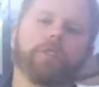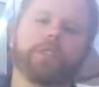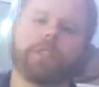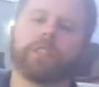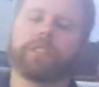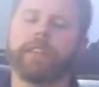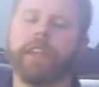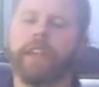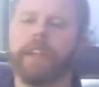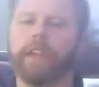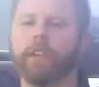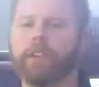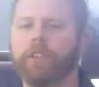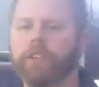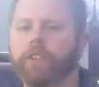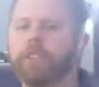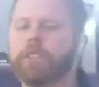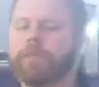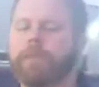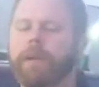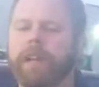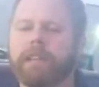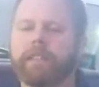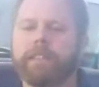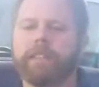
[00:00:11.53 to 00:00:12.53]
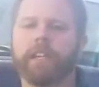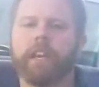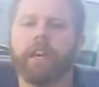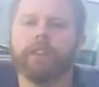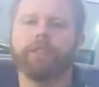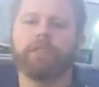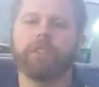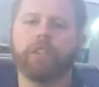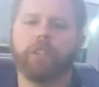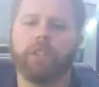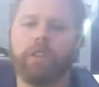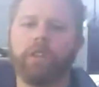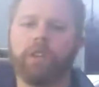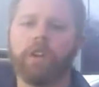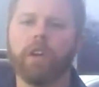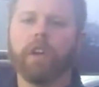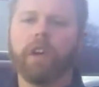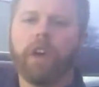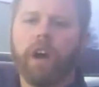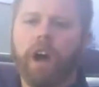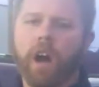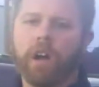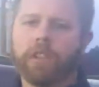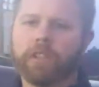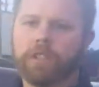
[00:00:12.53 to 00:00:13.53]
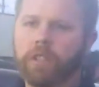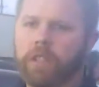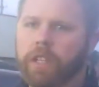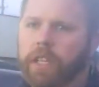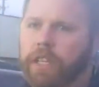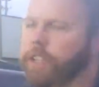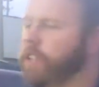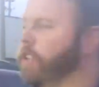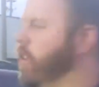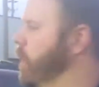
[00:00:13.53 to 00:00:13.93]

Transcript: just introducing myself to you. Also letting you